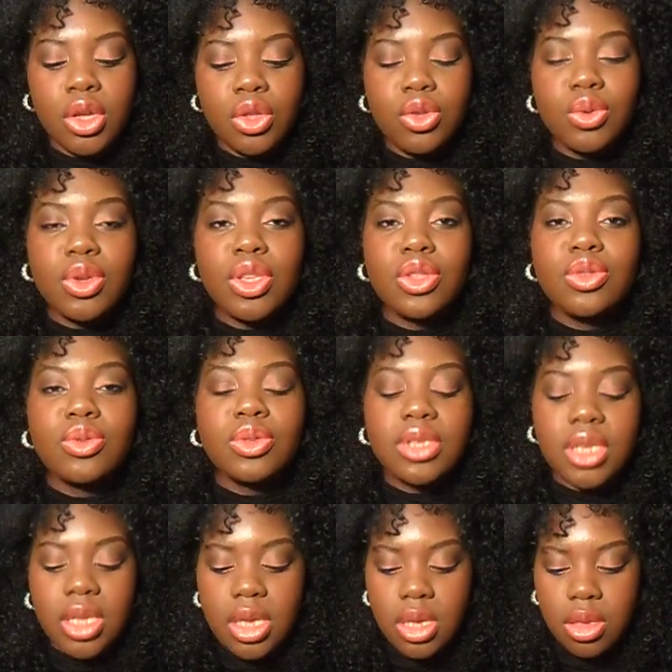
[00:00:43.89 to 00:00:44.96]
You can use
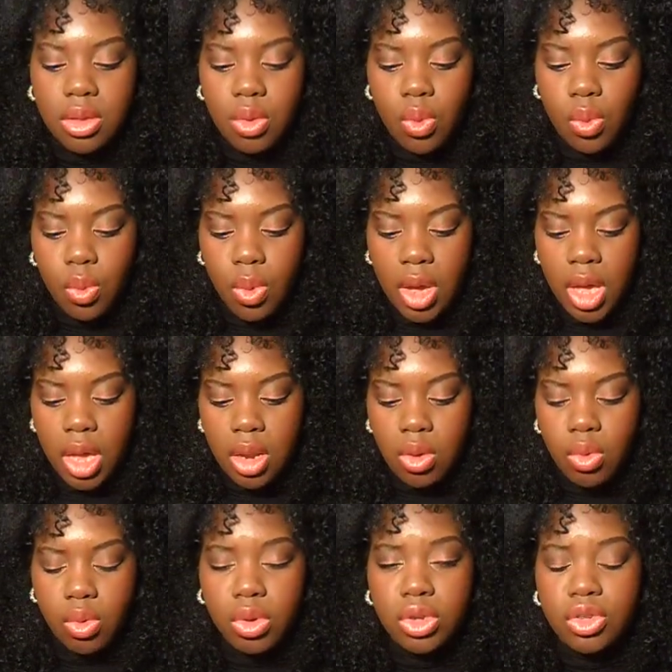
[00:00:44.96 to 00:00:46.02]
it either wet
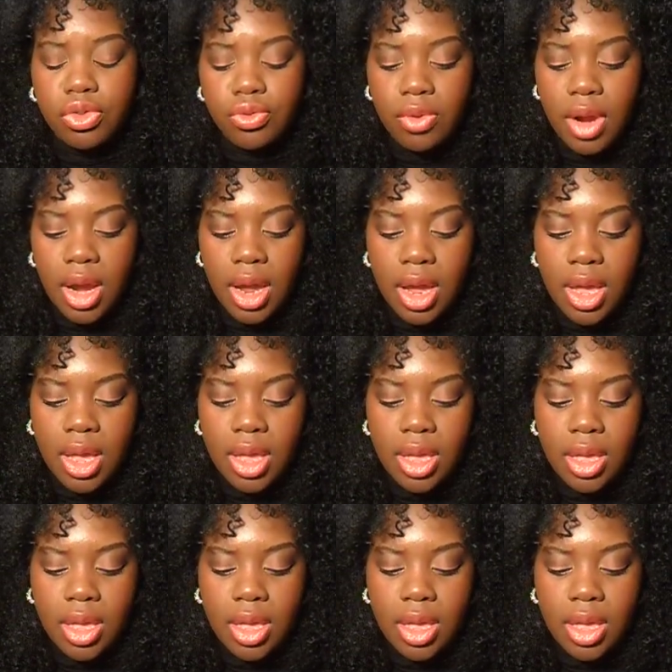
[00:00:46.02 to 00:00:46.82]
or dry.